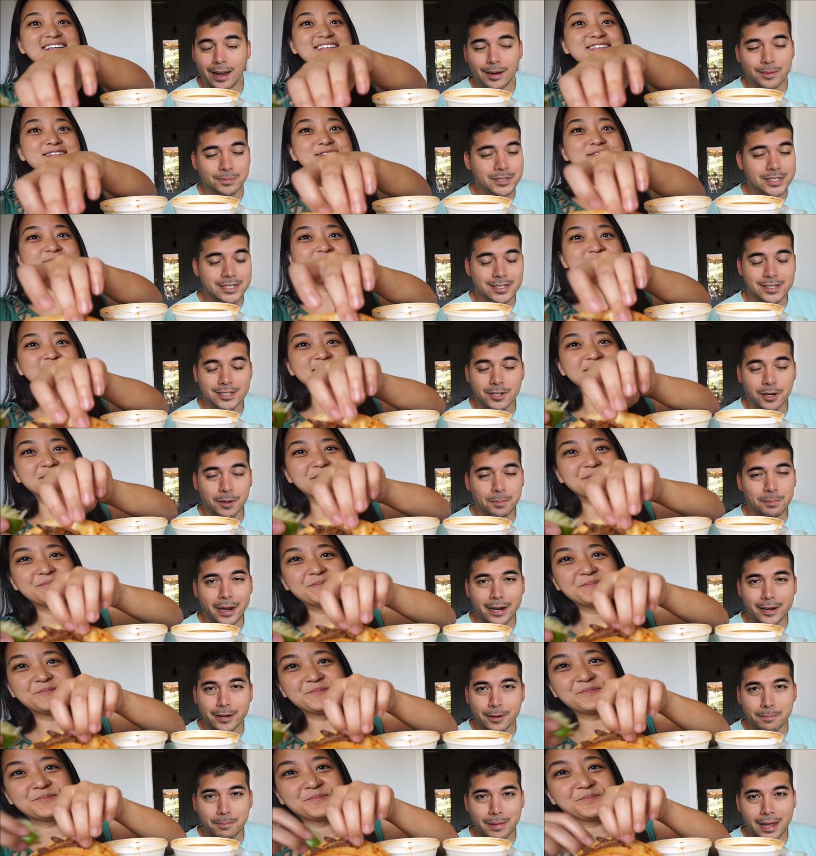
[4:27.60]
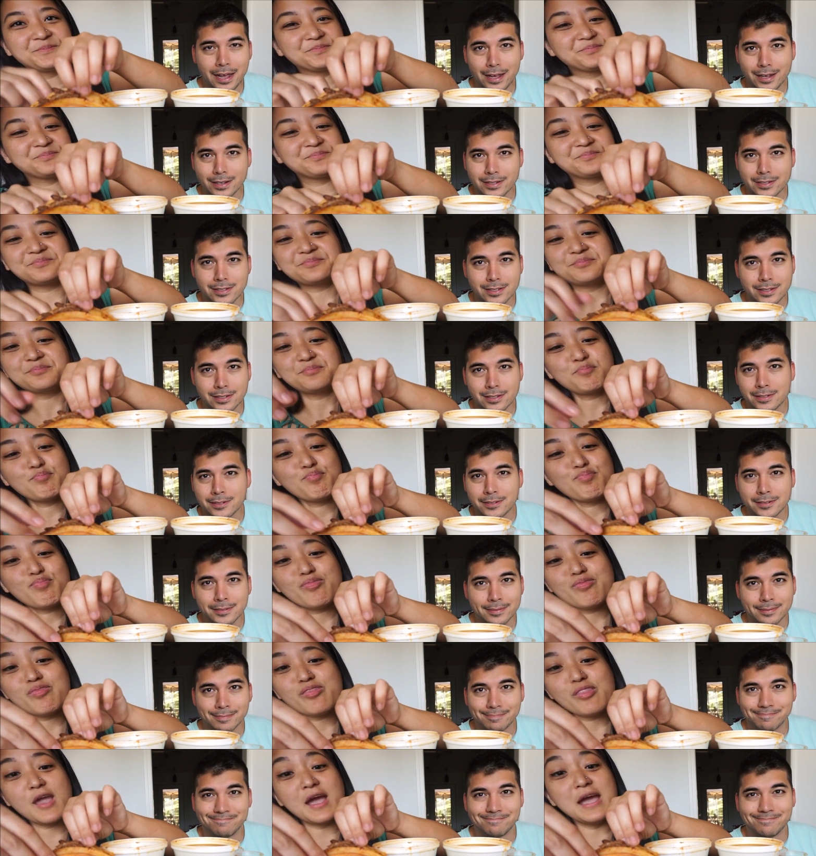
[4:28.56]
Speaker 1: I'm just gonna make a mess.
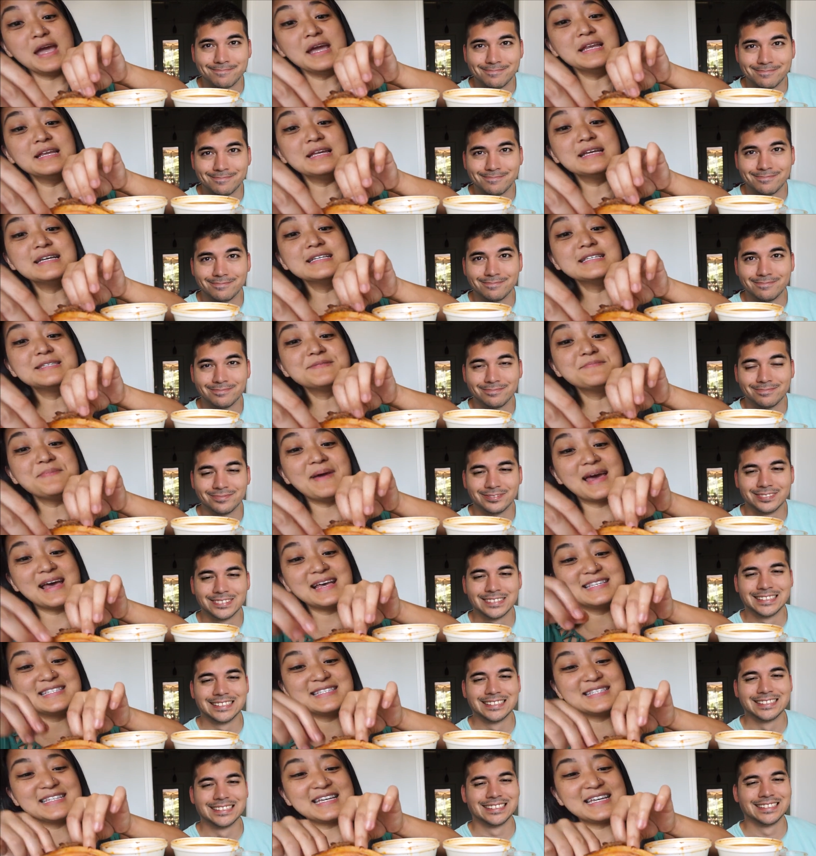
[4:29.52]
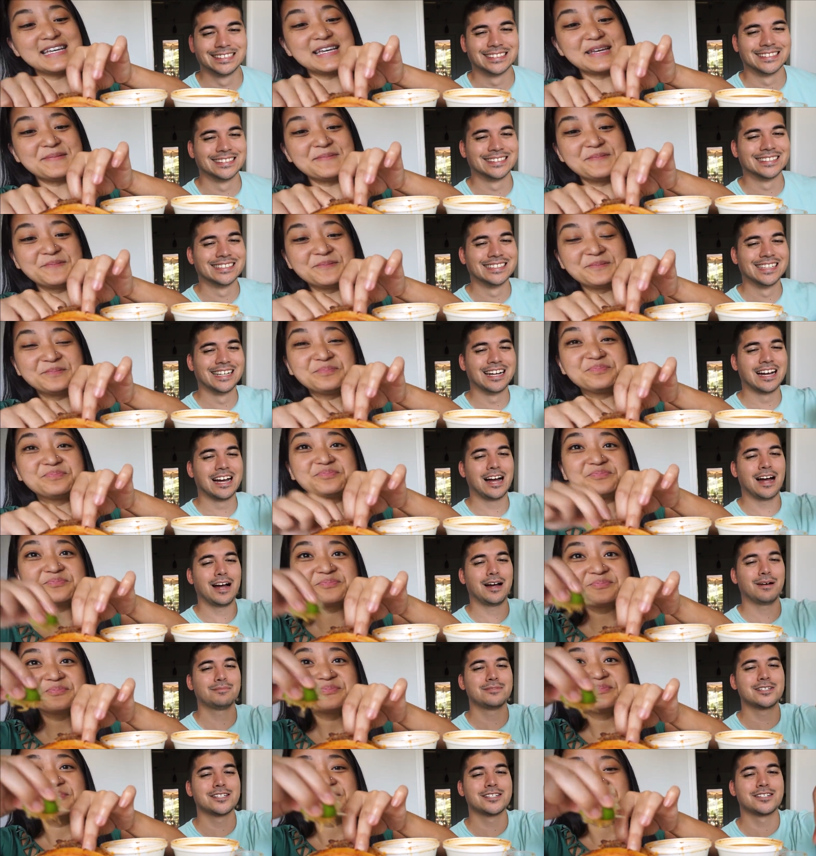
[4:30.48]
It is messy. I'm mm,